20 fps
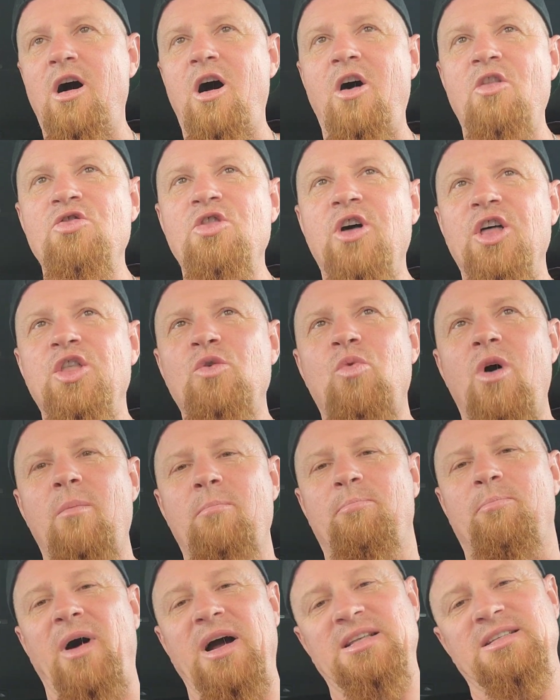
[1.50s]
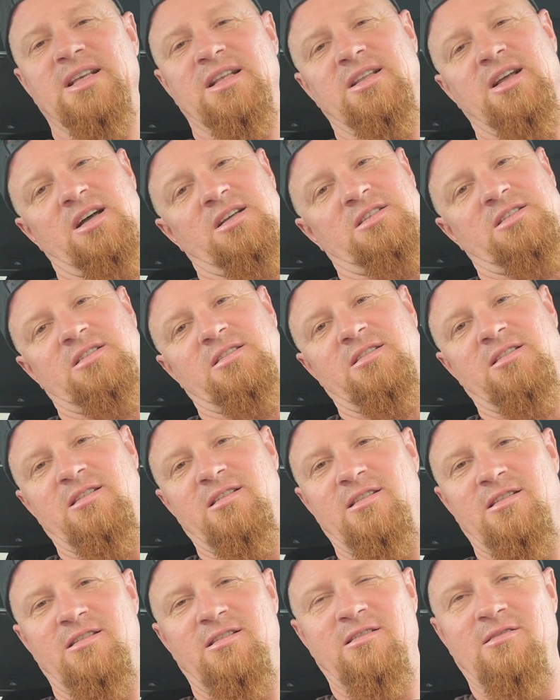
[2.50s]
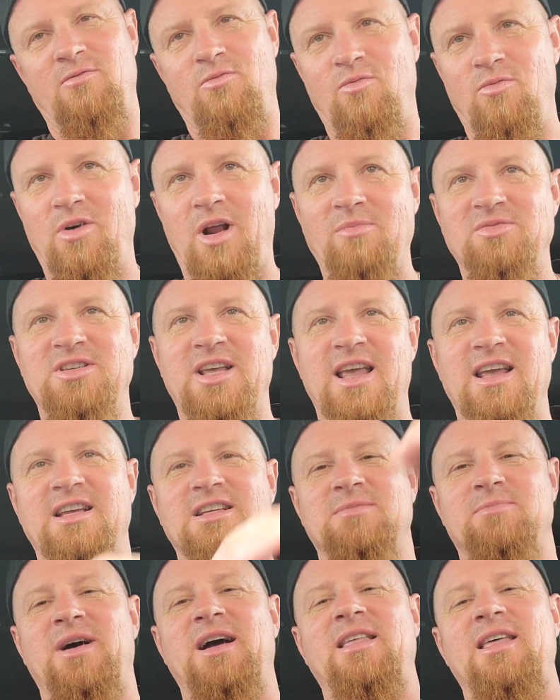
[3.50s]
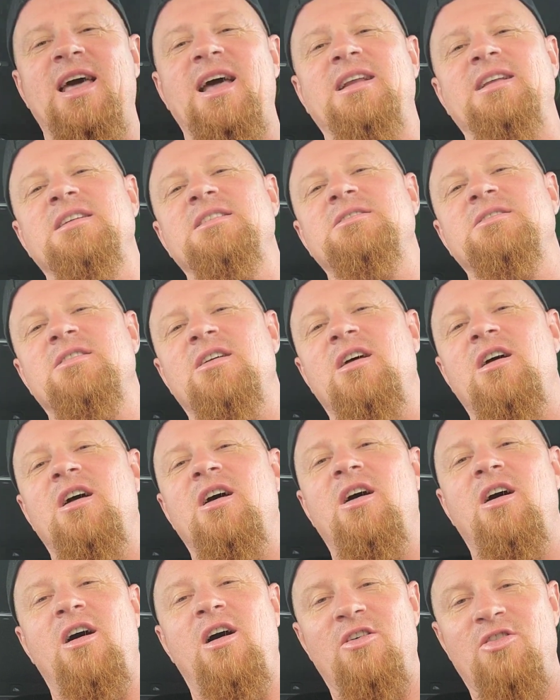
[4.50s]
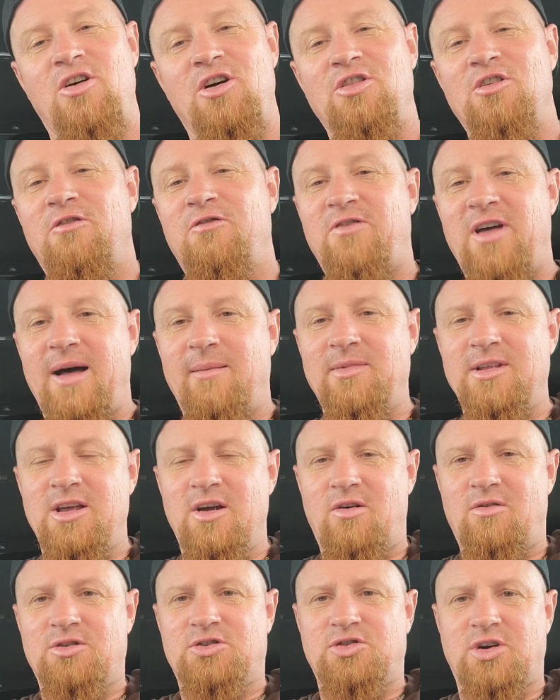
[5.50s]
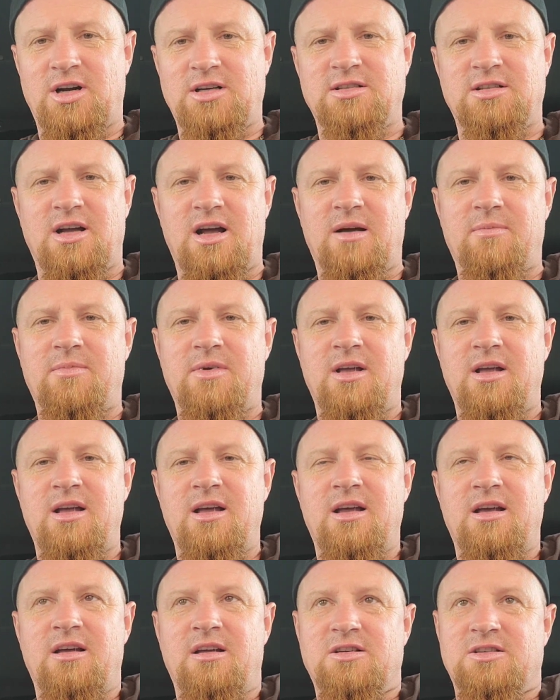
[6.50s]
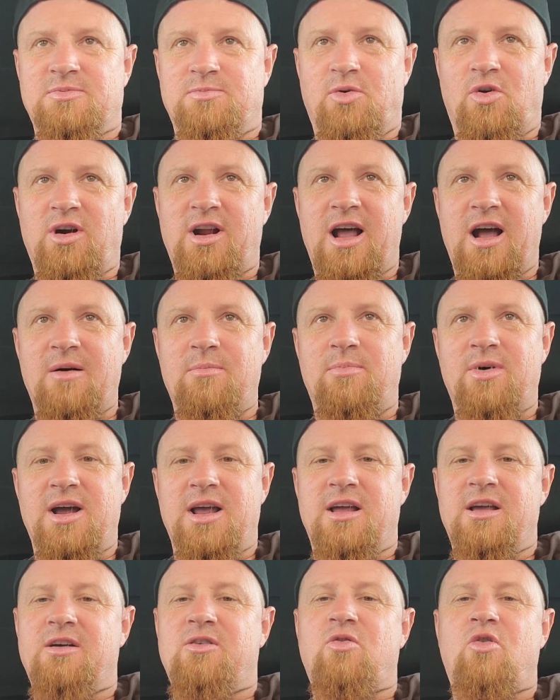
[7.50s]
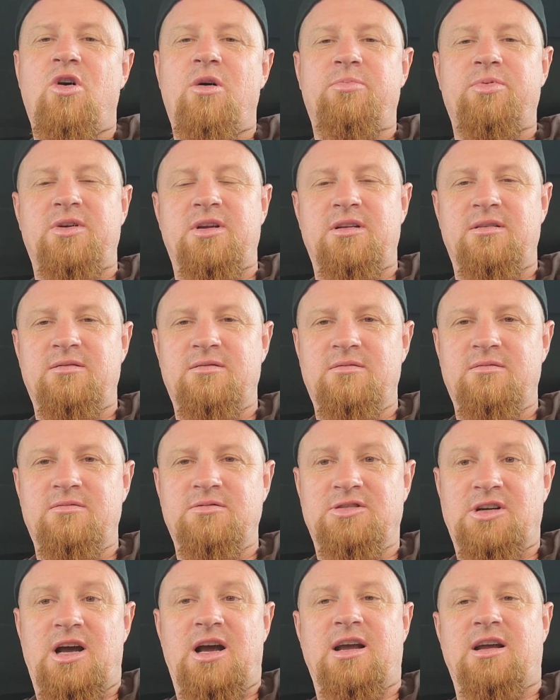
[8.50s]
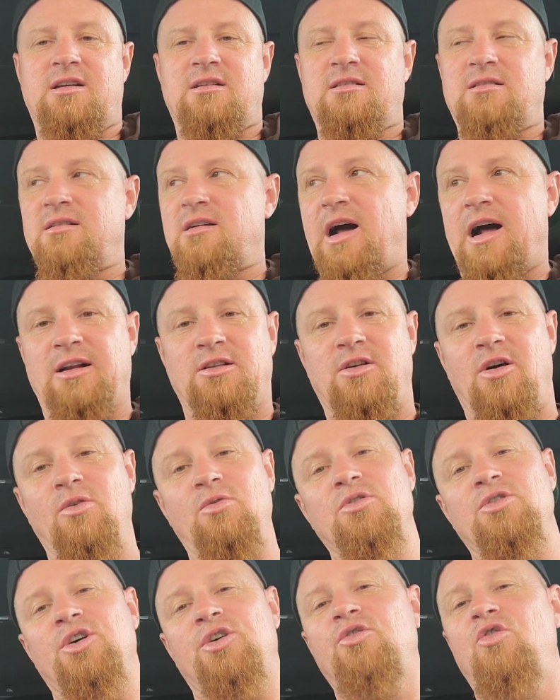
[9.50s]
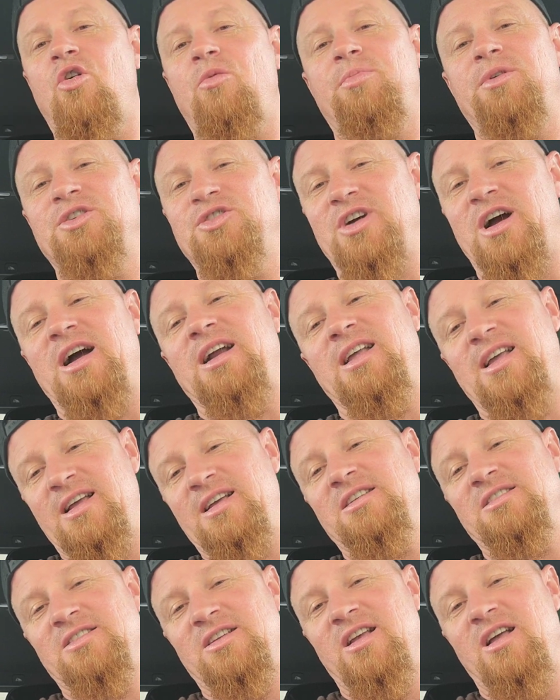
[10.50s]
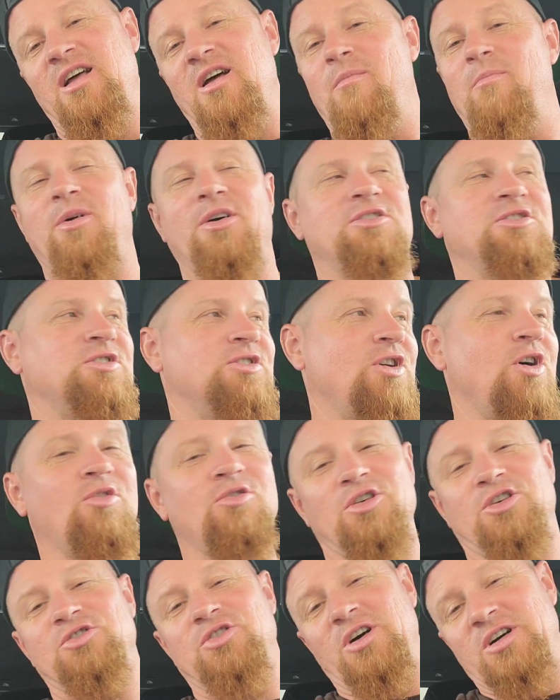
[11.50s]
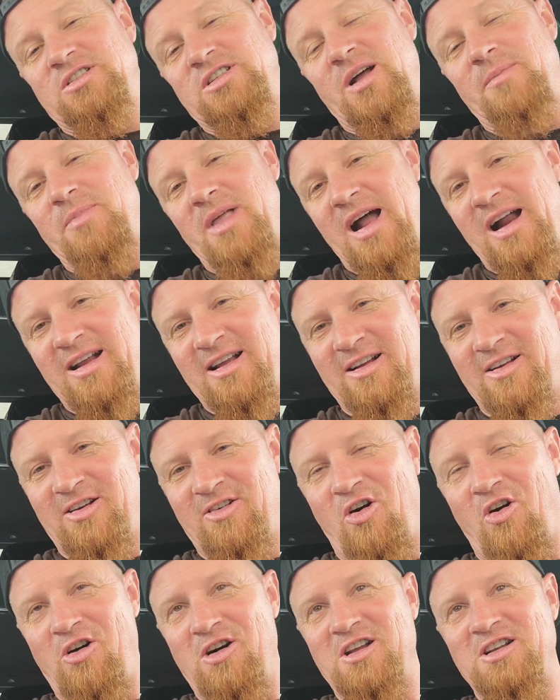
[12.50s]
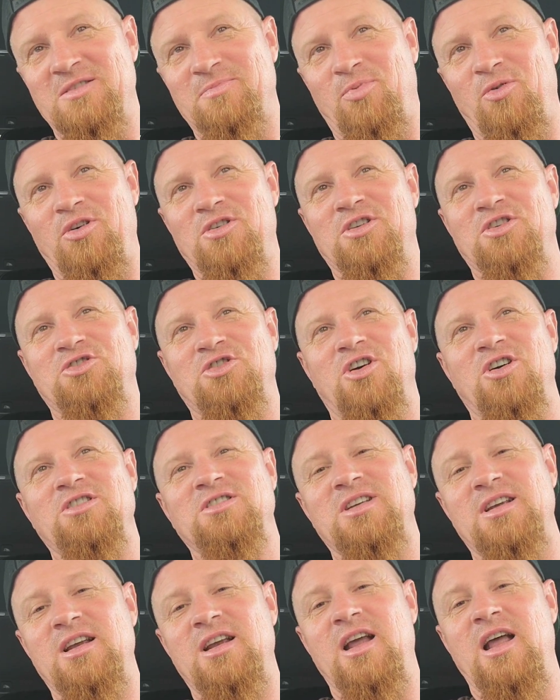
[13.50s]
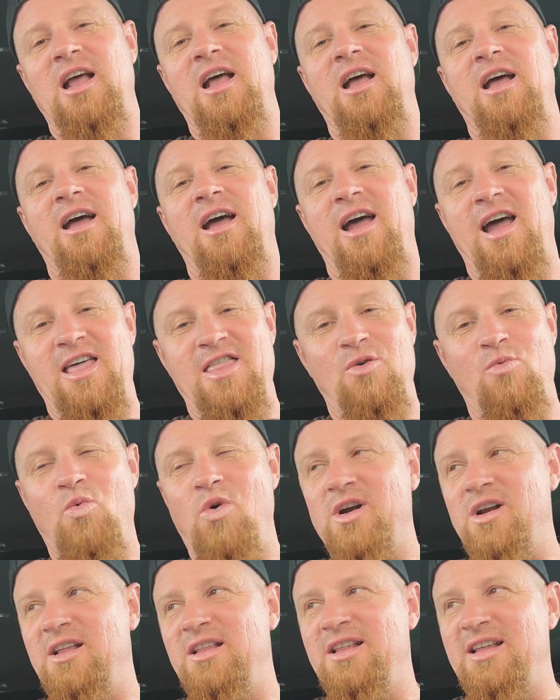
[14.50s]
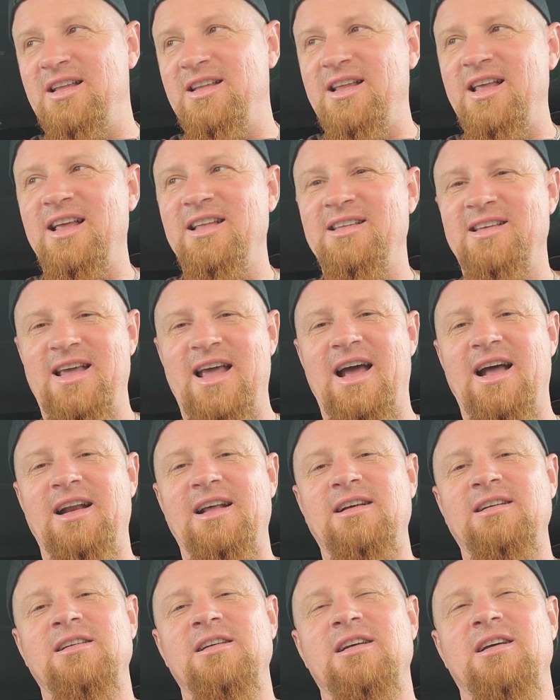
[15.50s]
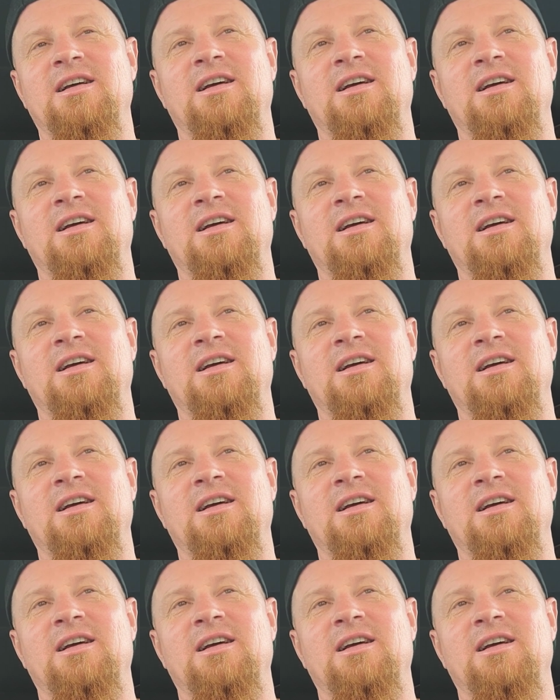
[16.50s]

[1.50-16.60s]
Another one bites the dust. What I'm saying is by that is another family-owned truck stop is bought out by corporate giant. I don't know who the corporate giant is, but Sunoco truck stop out of Carney's Point, New Jersey, and the one in the Indiana